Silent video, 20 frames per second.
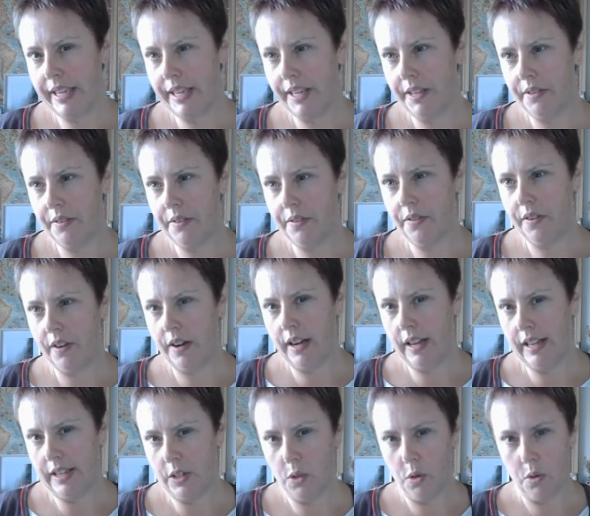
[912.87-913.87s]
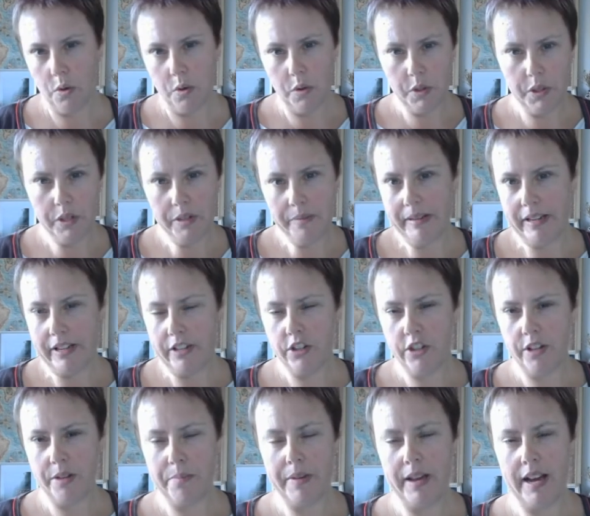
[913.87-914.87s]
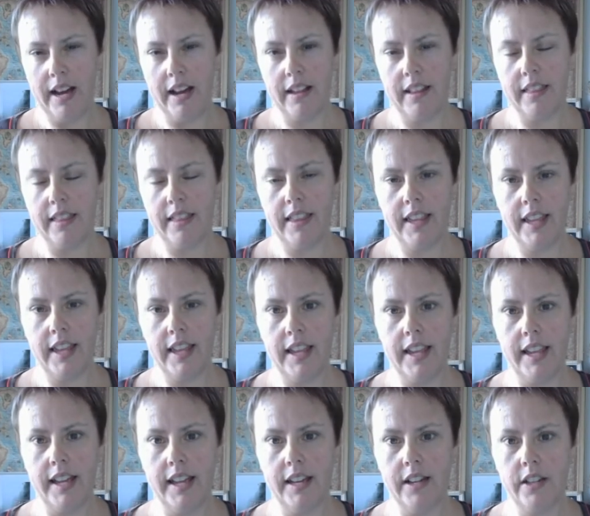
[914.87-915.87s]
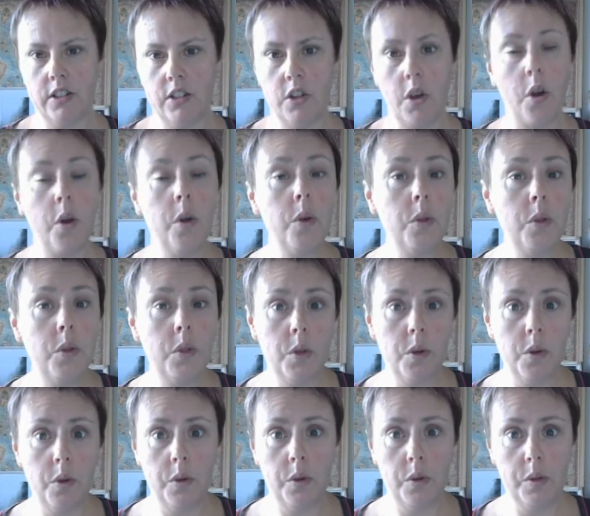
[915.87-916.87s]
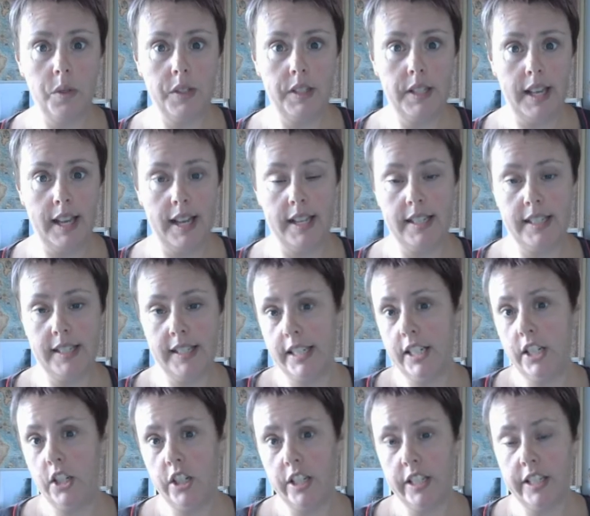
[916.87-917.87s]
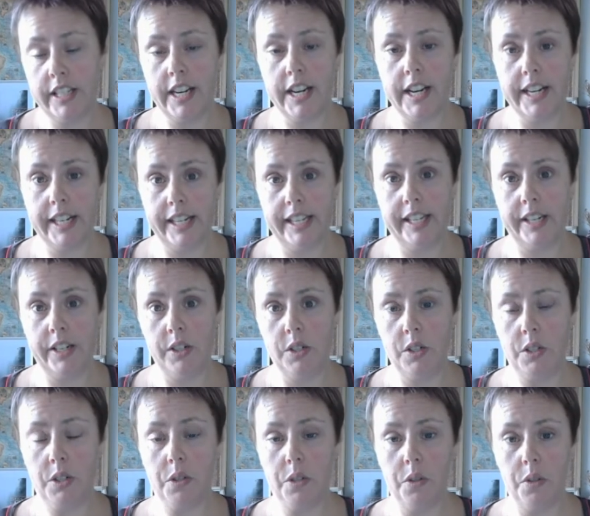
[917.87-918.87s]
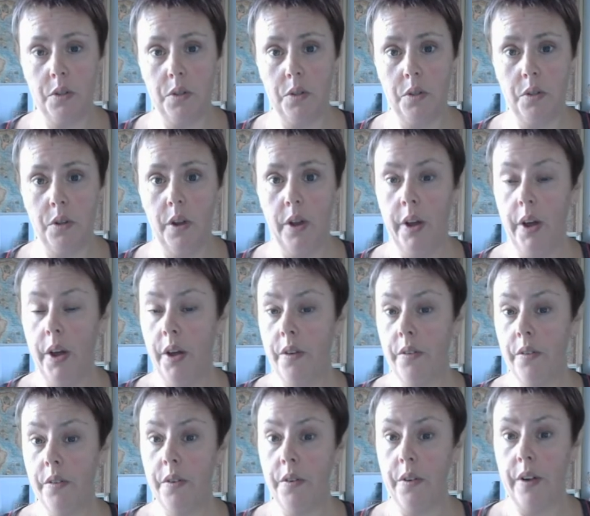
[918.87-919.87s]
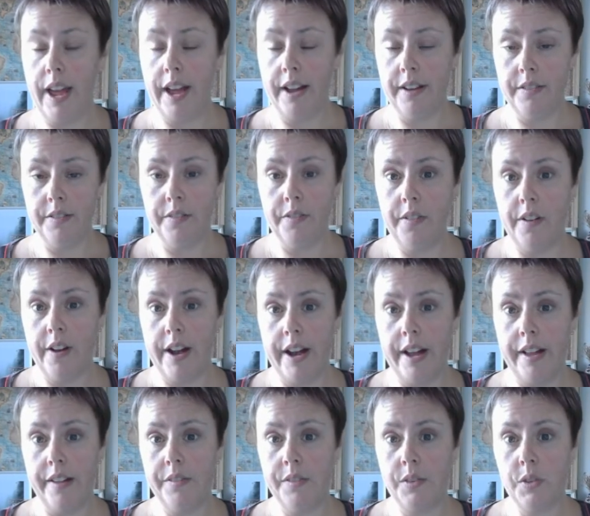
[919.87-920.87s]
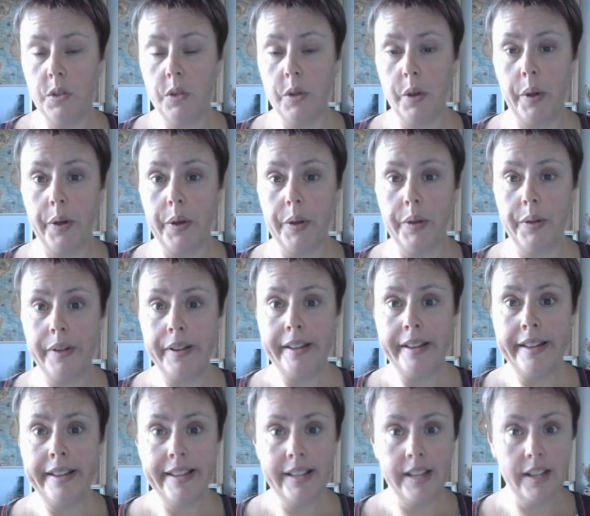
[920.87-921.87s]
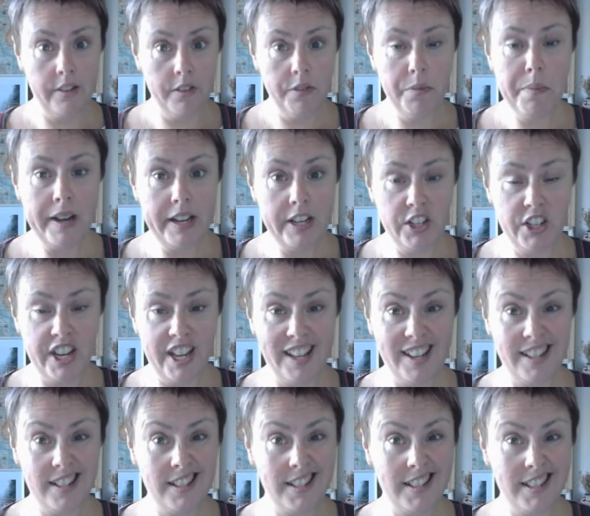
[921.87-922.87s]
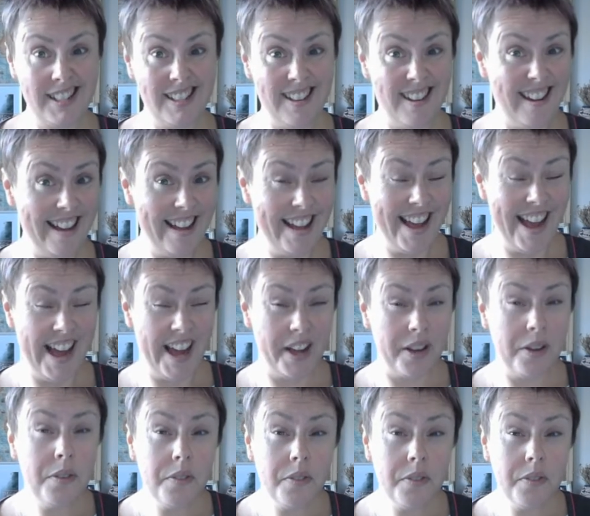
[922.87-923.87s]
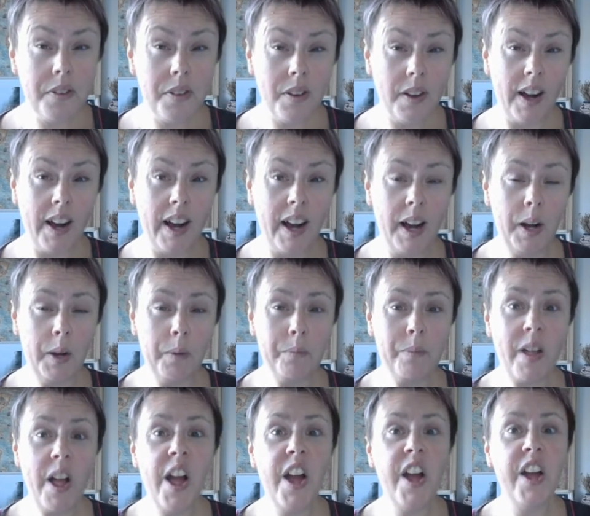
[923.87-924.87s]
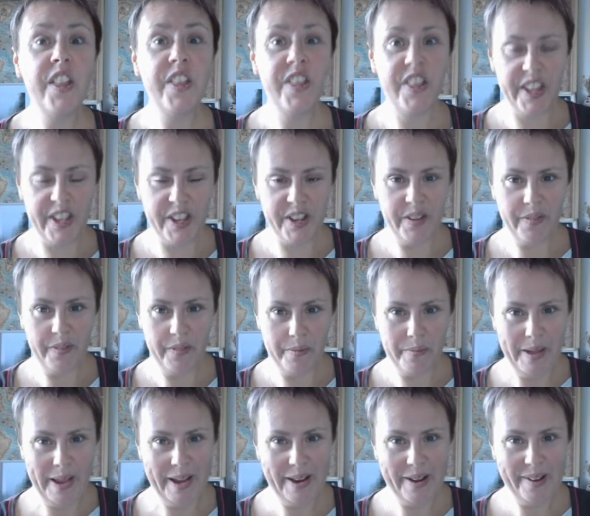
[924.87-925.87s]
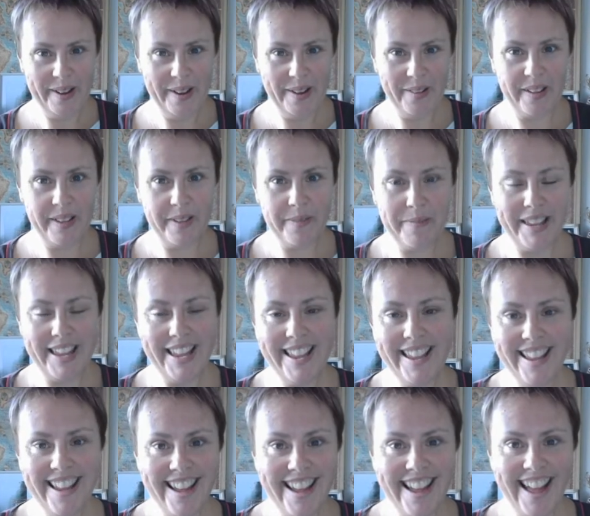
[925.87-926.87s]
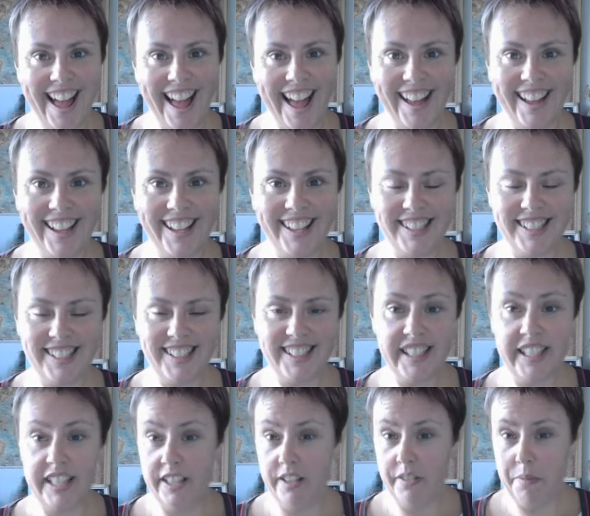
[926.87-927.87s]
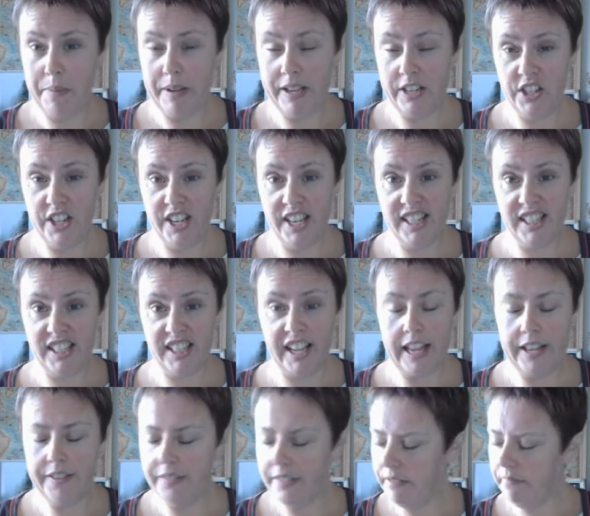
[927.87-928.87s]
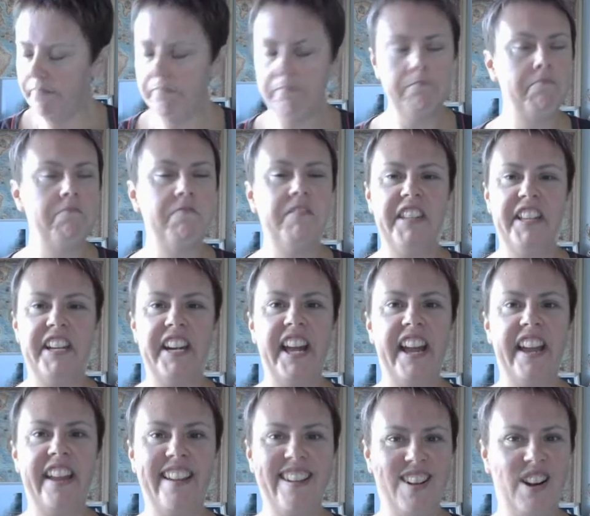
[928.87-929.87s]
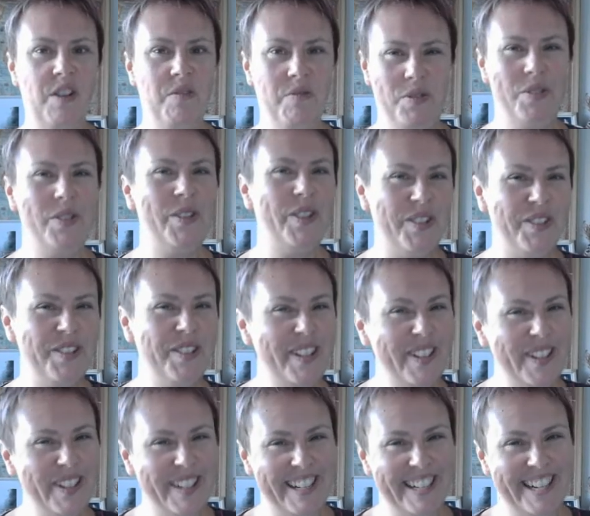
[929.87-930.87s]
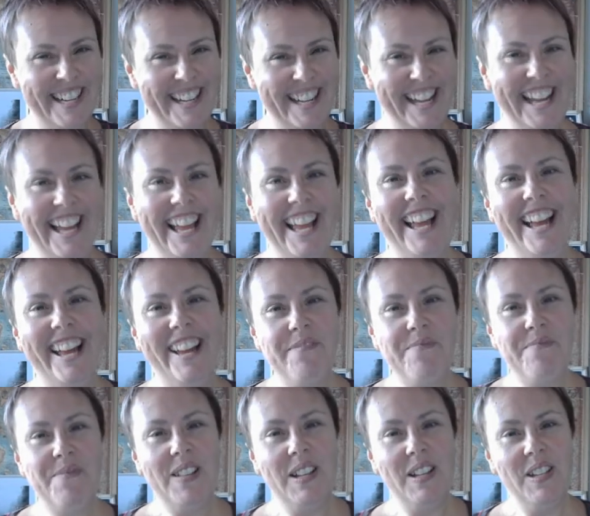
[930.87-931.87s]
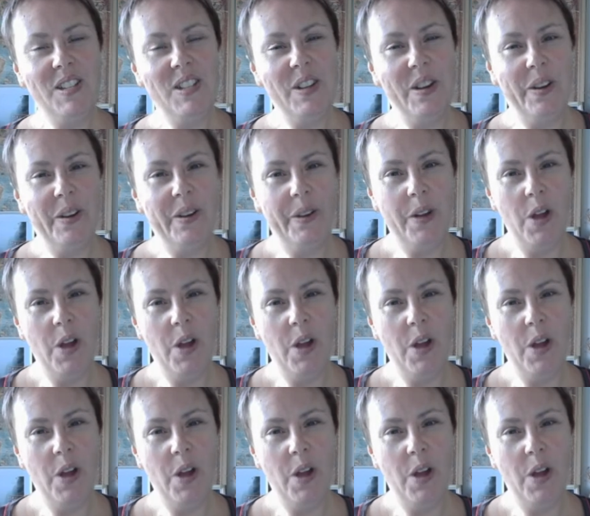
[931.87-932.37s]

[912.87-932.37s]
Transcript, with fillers: Now, I can't quite remember if I talked too much about the total scores and stitching that I needed to do for round five. So, if by chance I have, um, thank you for bearing with me. And if by chance I haven't, then hey, I'm doing all good.